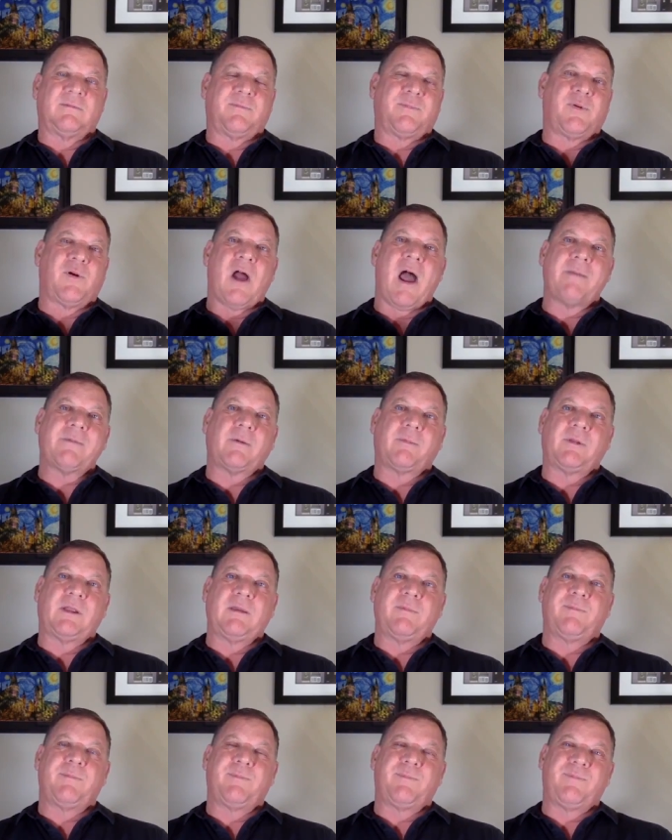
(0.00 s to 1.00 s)

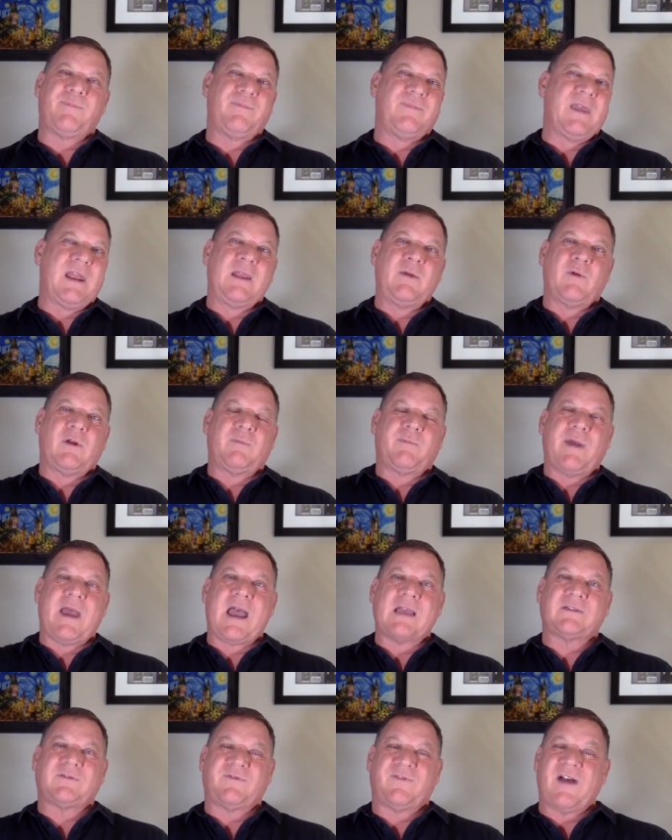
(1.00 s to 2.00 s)
probably anyone
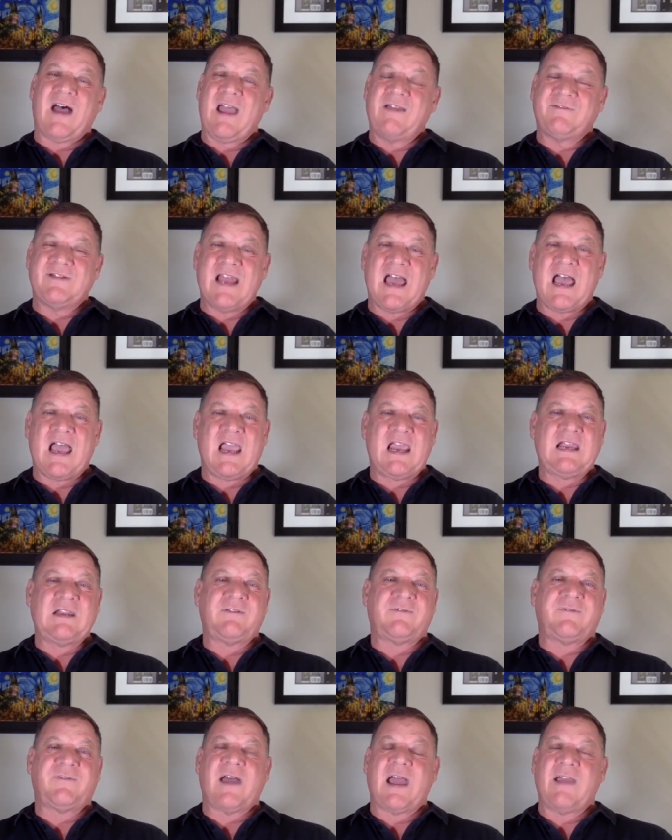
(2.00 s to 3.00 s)
past
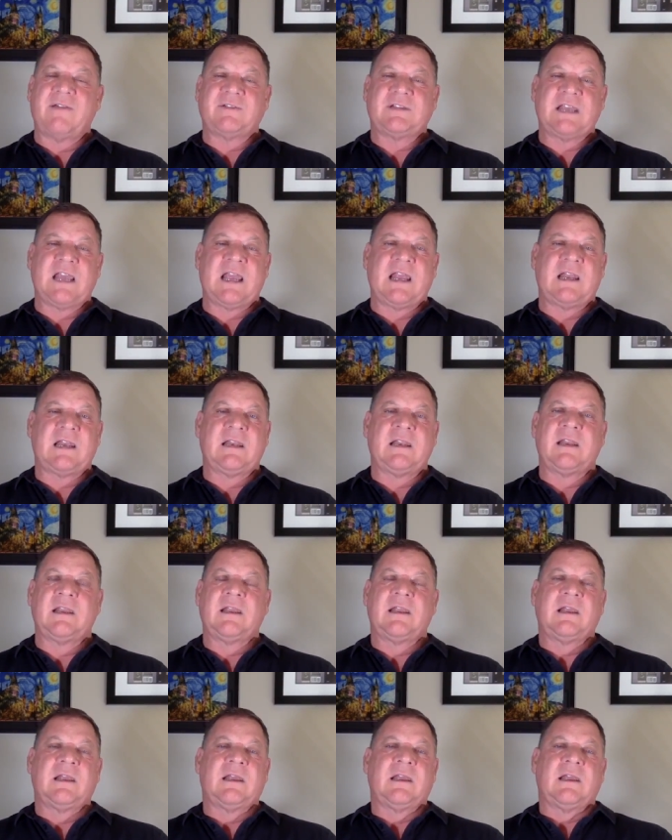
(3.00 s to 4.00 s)
5'9", 5'10",
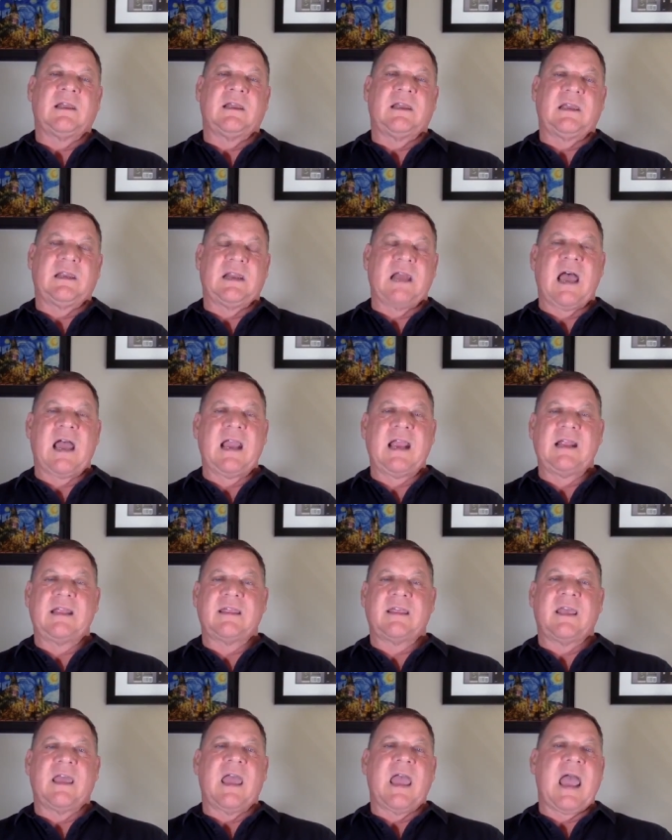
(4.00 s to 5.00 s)
in height
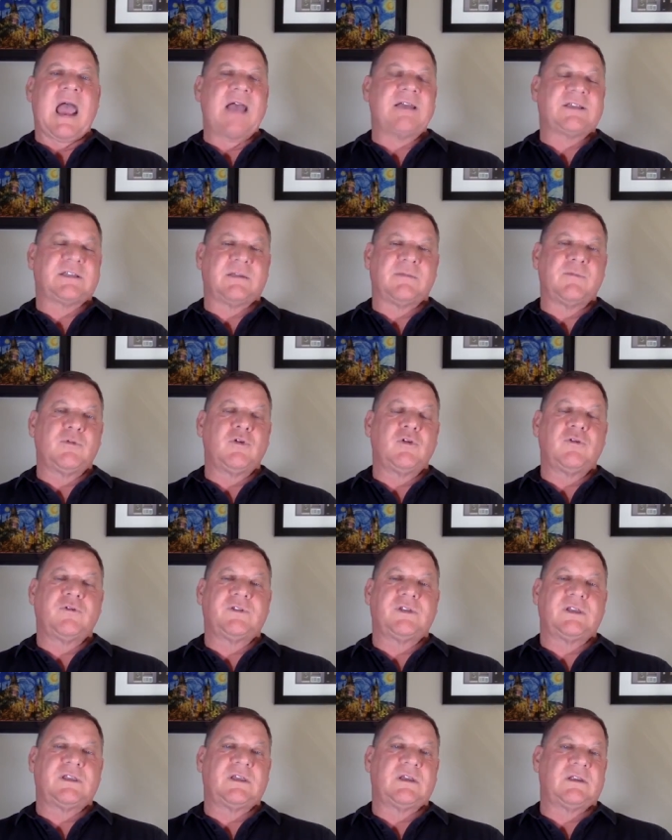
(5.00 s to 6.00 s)
has to move
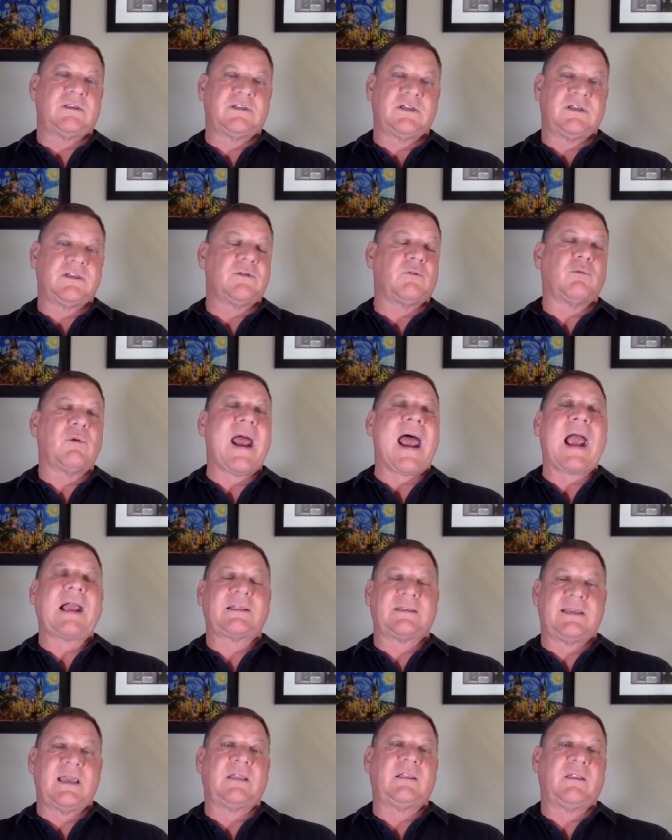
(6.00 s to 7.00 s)
to the to the
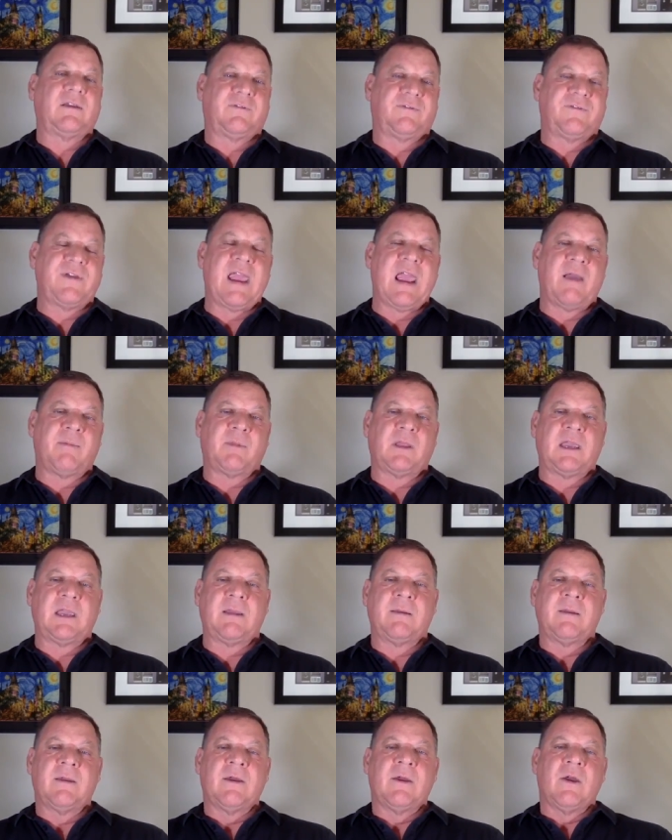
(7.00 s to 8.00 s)
rack deadlift family.
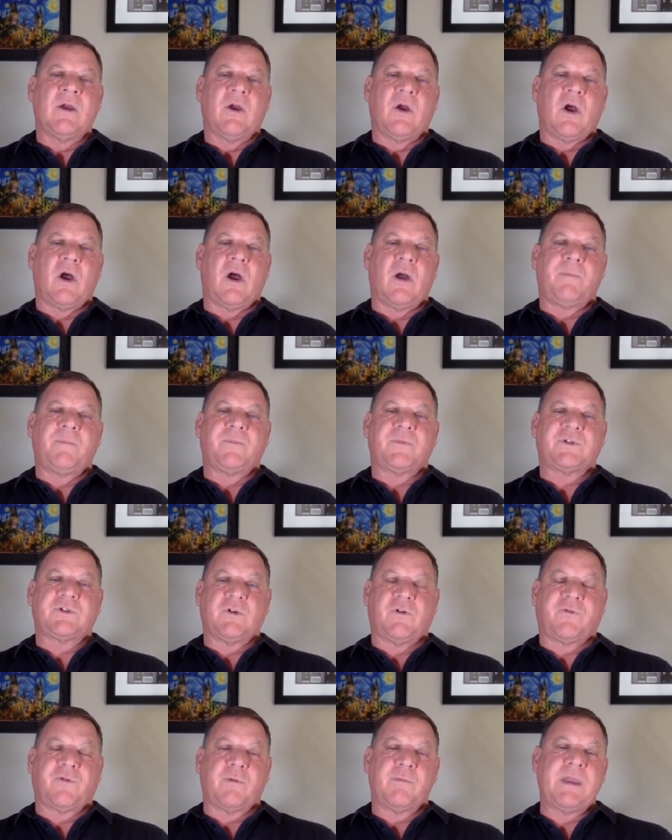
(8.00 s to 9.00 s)
Um,
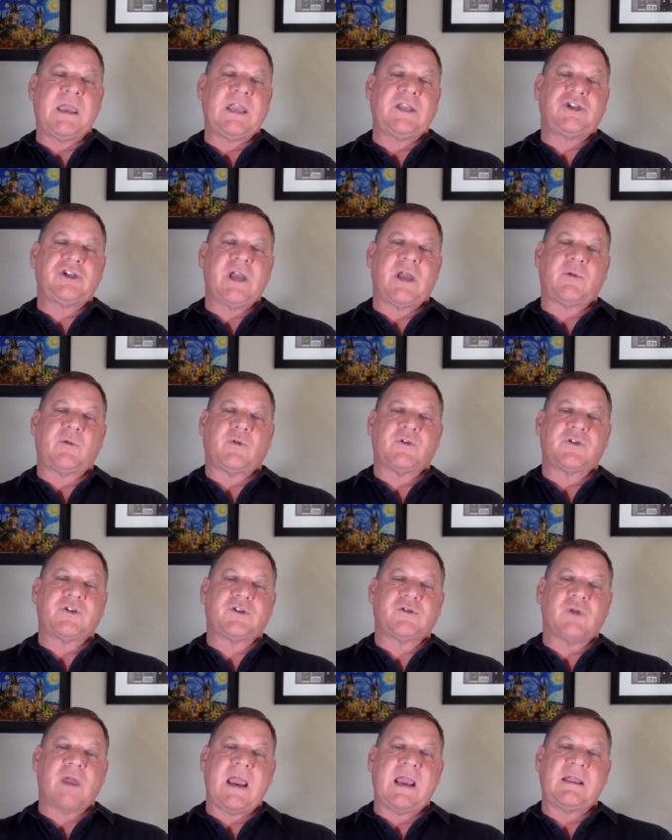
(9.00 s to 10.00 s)
so for me, general
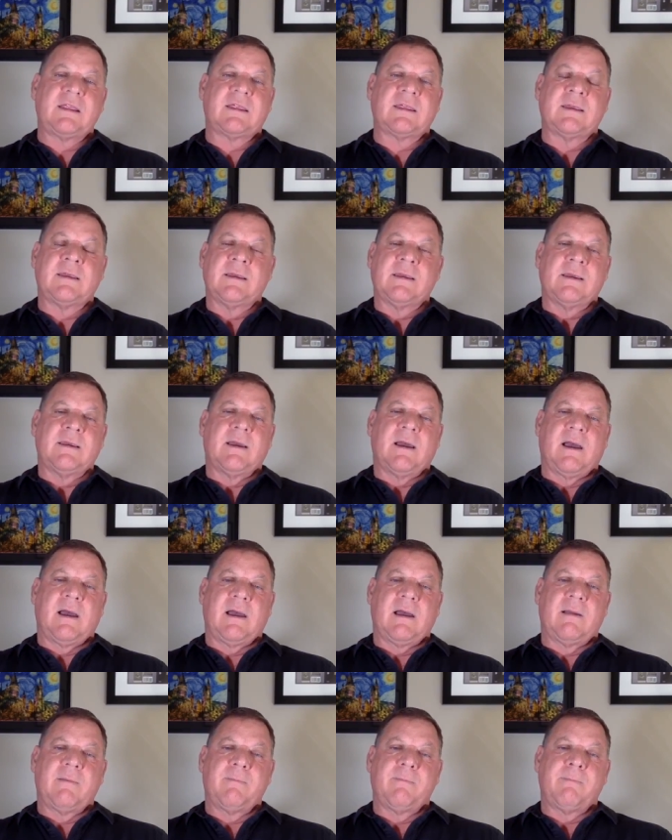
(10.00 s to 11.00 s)
strength,
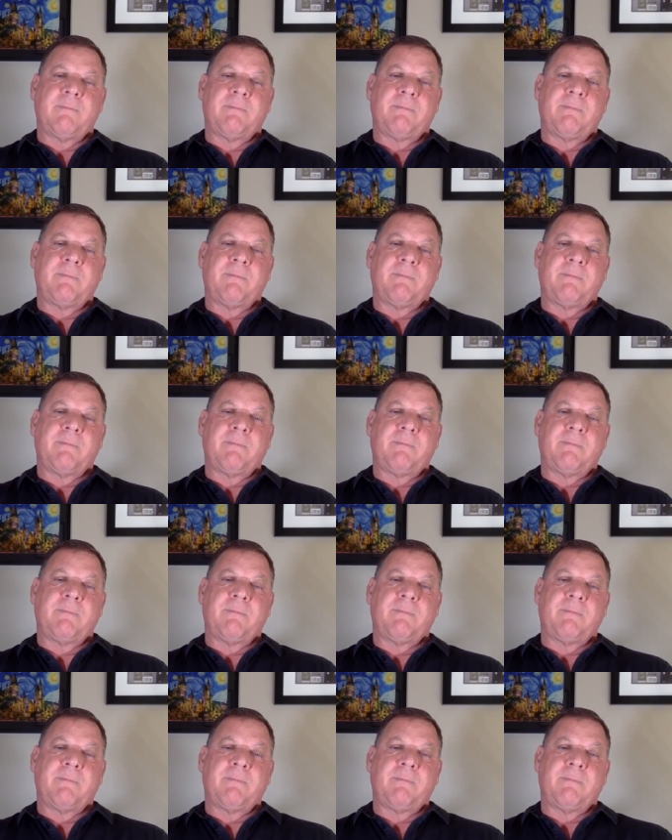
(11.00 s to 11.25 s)
um,